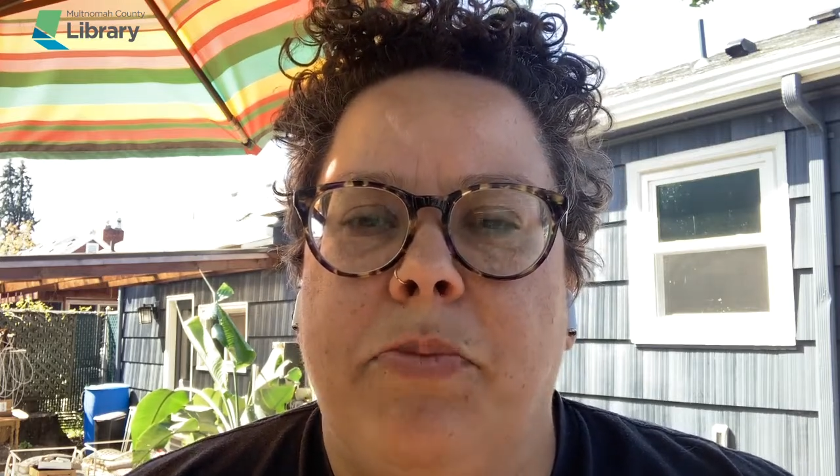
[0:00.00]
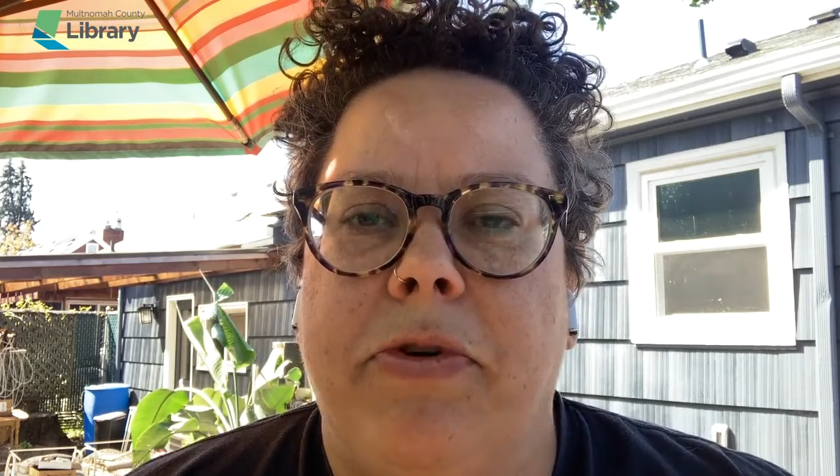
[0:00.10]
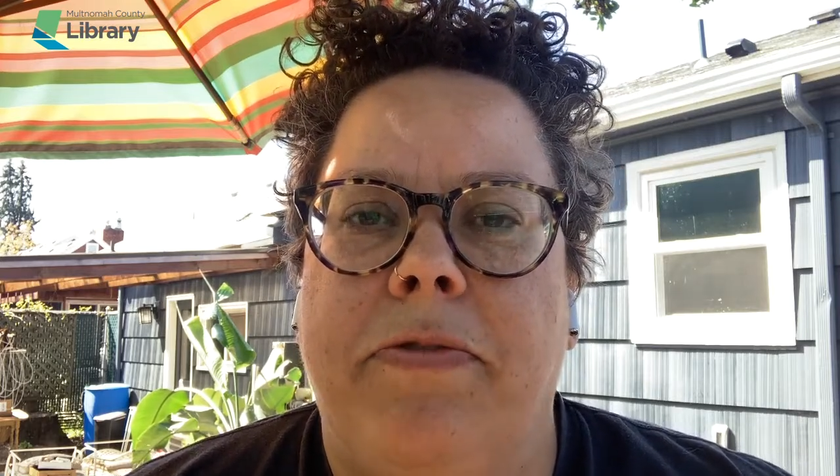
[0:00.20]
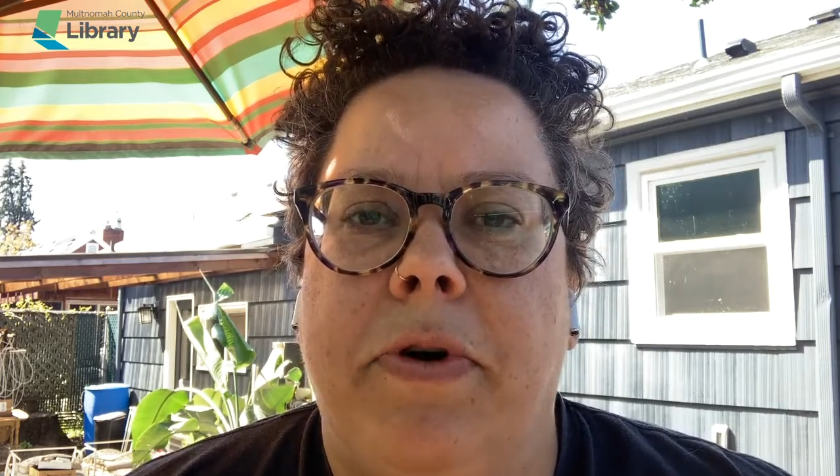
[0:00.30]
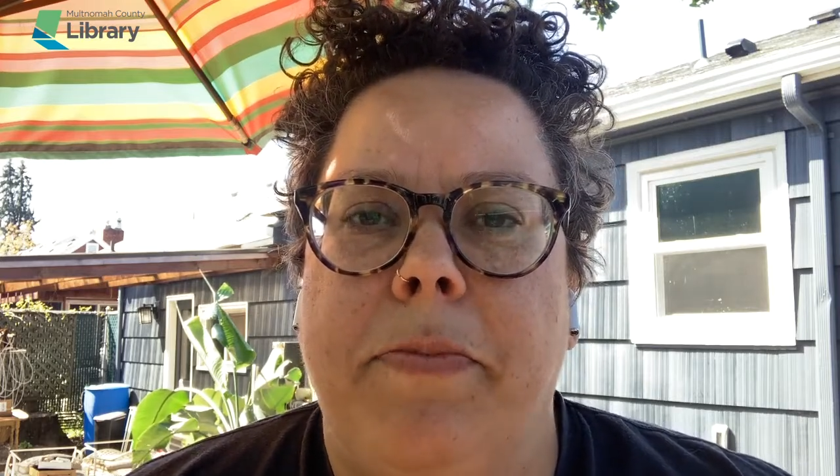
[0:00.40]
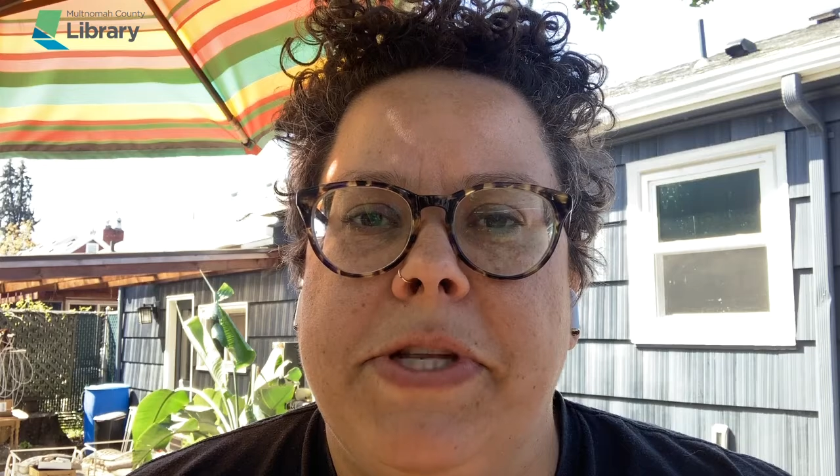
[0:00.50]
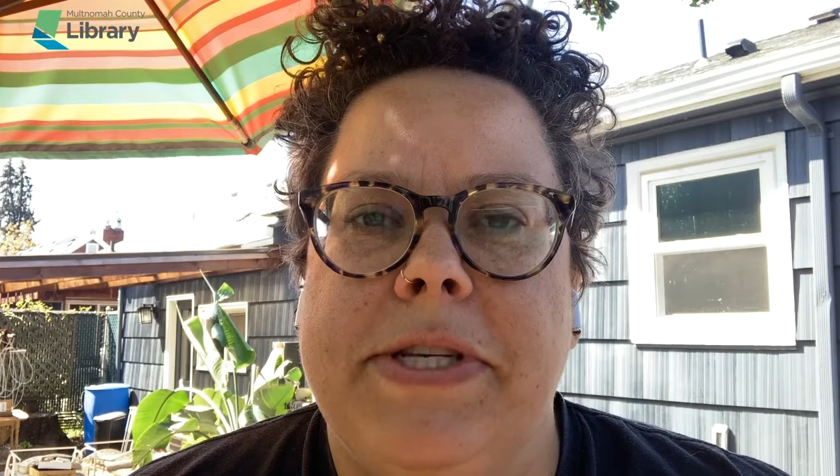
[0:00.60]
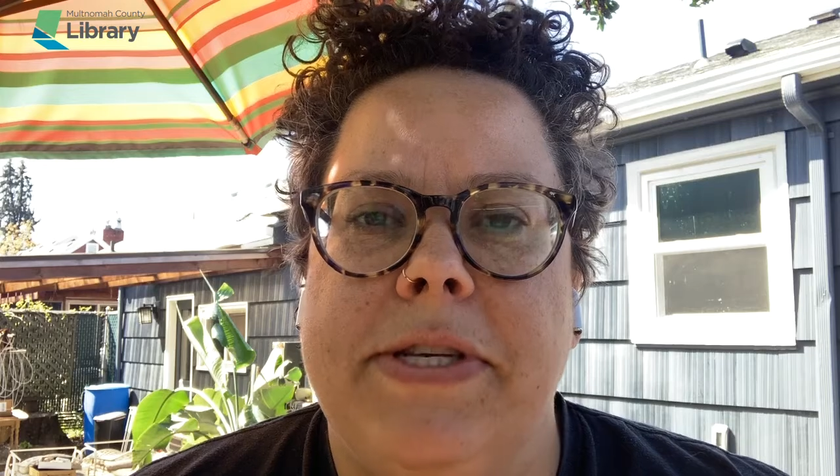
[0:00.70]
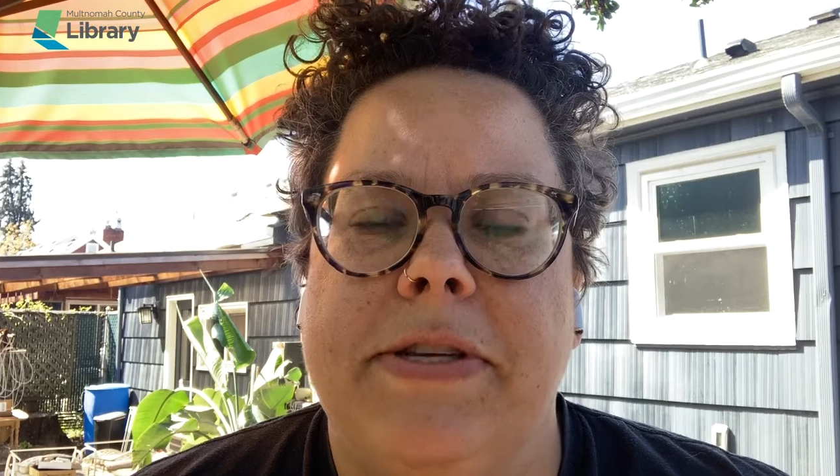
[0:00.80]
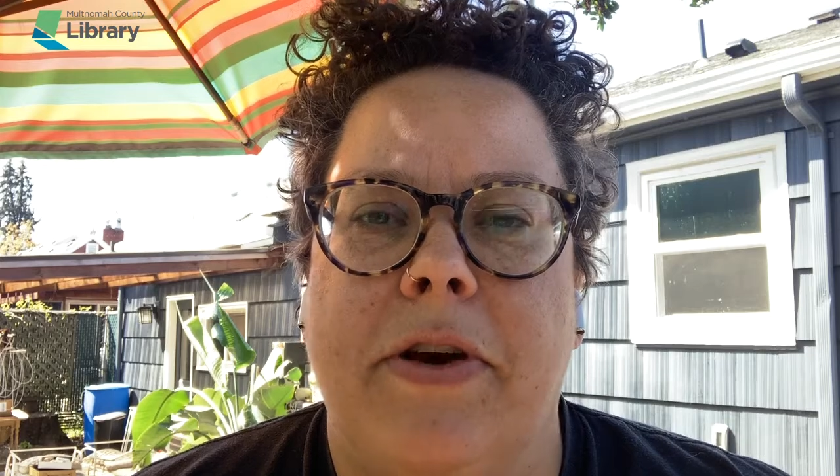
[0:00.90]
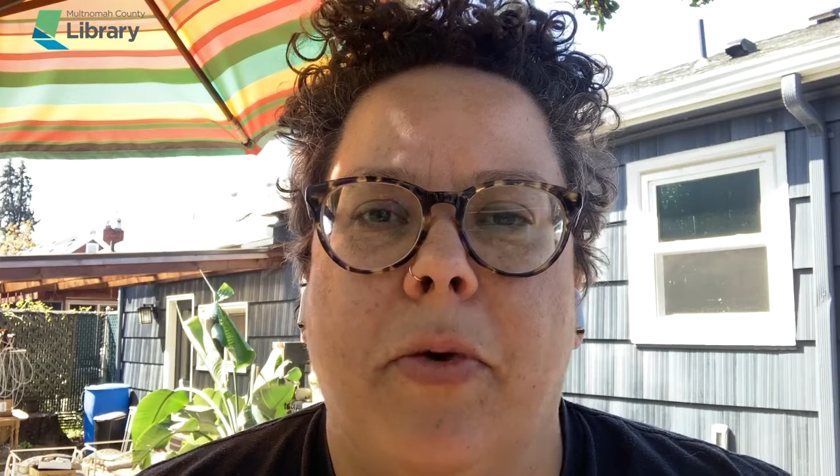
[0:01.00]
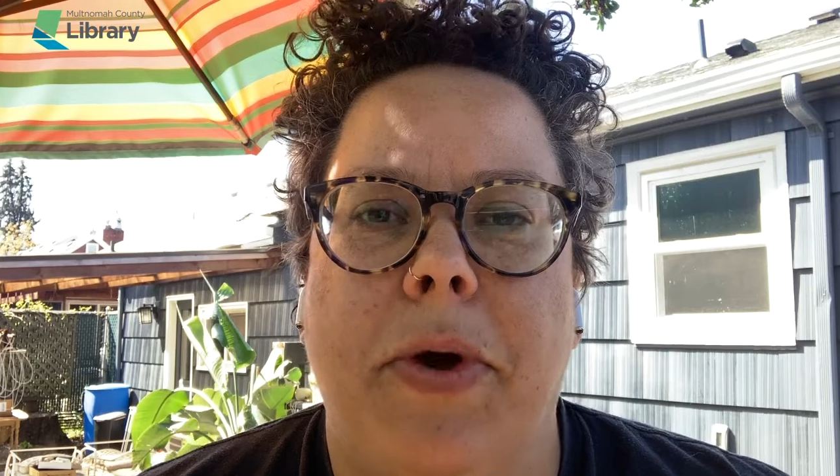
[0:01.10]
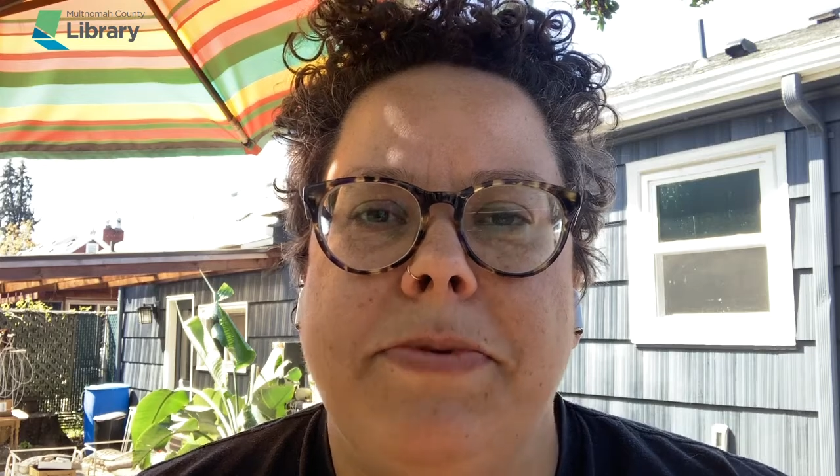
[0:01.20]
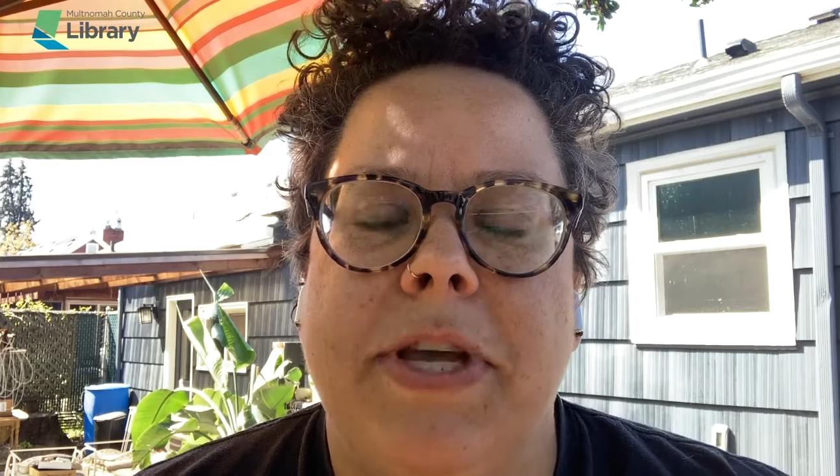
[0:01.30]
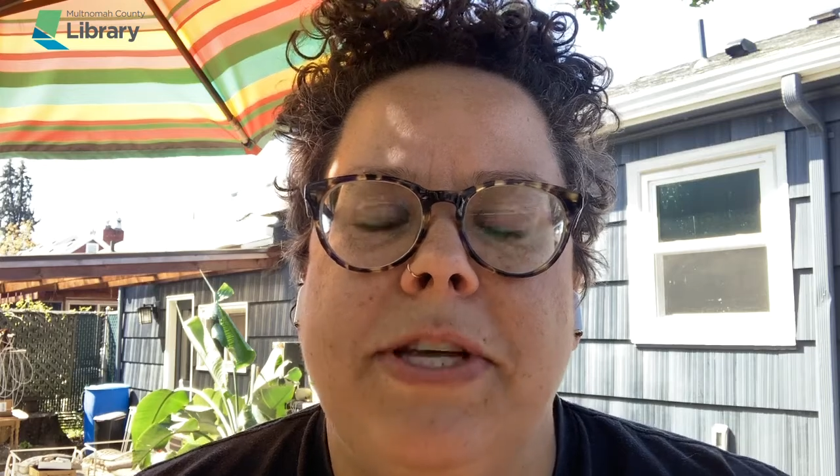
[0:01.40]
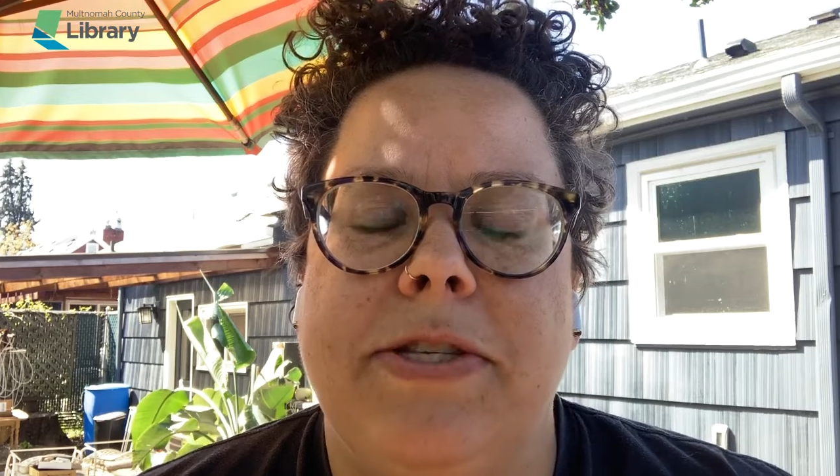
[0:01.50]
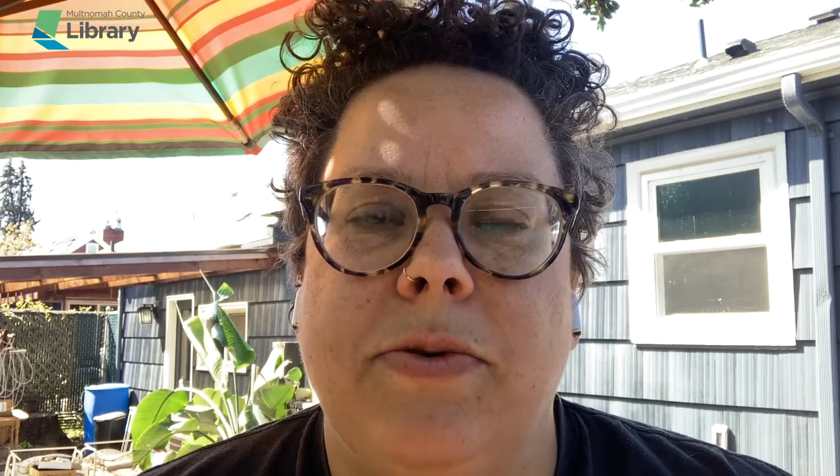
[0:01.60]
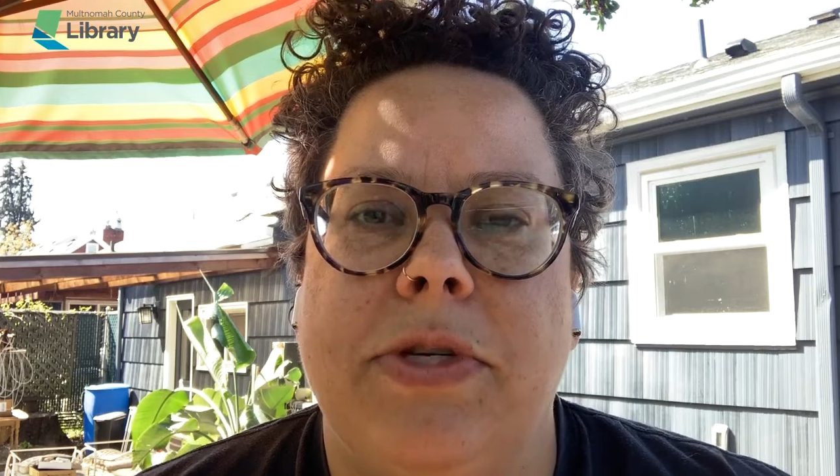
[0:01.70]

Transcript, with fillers: and performances on our website,